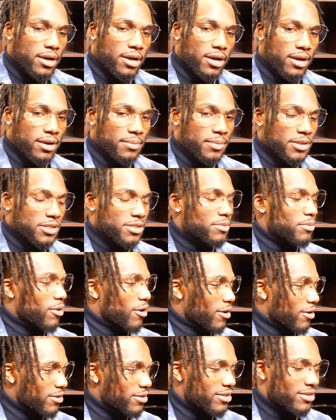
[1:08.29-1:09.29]
Um, but
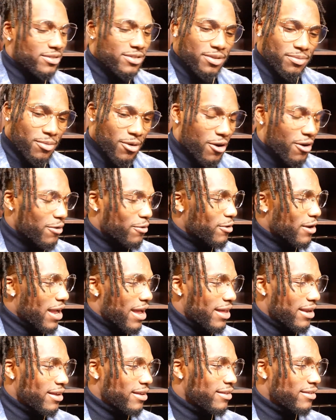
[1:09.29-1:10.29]
tomorrow's, tomorrow we're
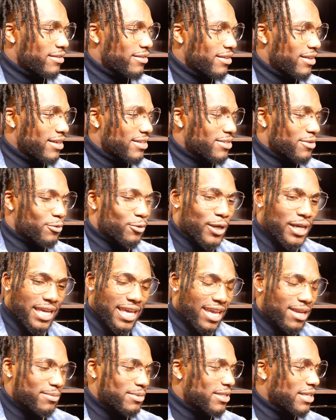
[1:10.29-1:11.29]
at it. It's a one
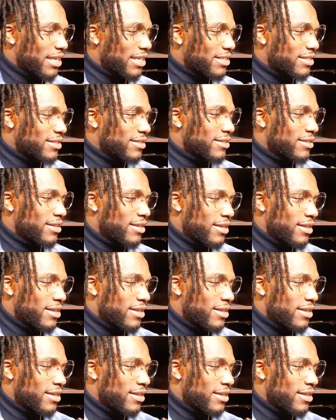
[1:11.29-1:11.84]
game season.